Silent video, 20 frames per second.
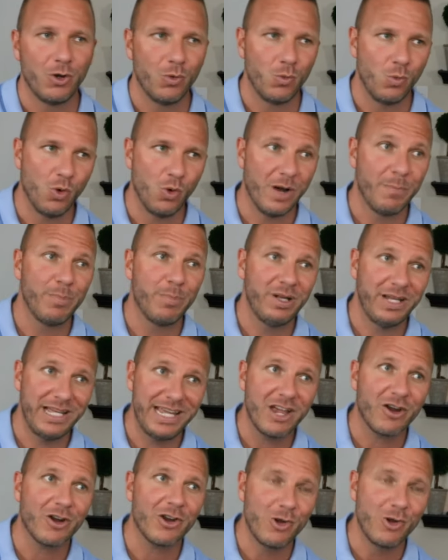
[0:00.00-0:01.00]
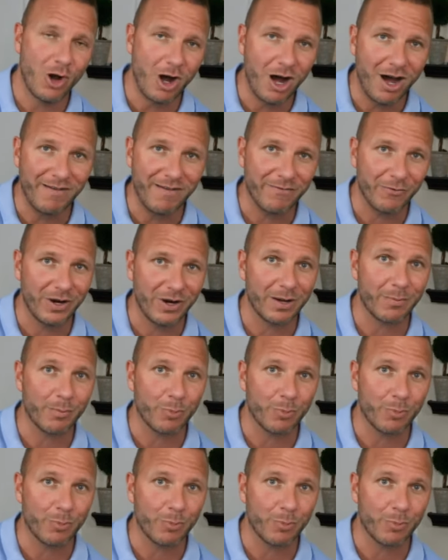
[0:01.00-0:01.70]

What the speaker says: What plea are you offering,